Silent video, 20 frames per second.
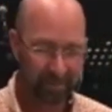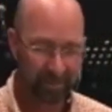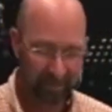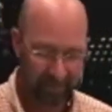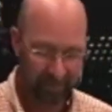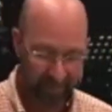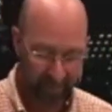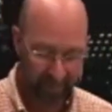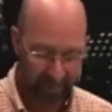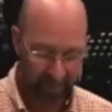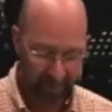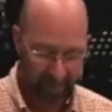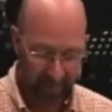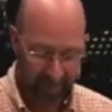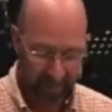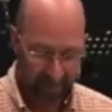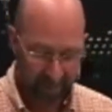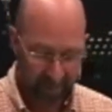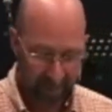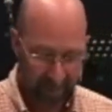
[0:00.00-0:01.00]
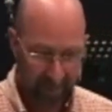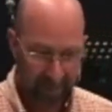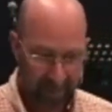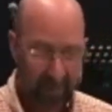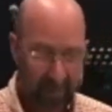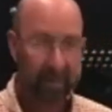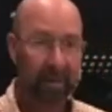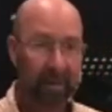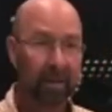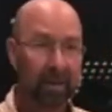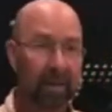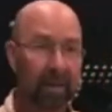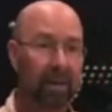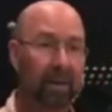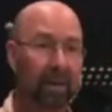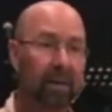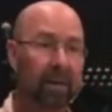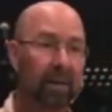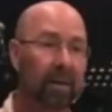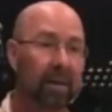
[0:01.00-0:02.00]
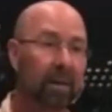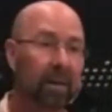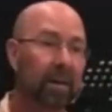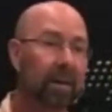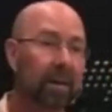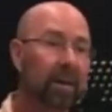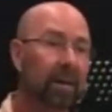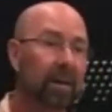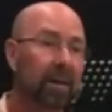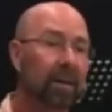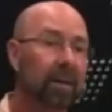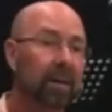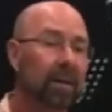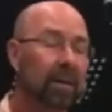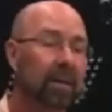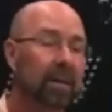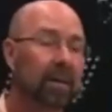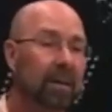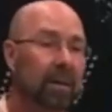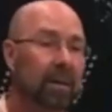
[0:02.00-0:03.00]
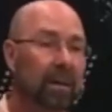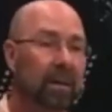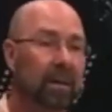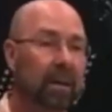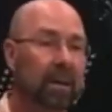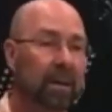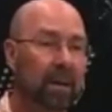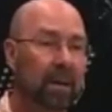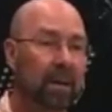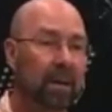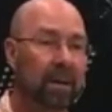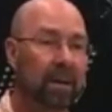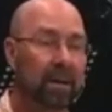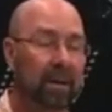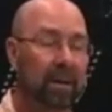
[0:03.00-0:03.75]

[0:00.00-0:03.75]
Nothing is said.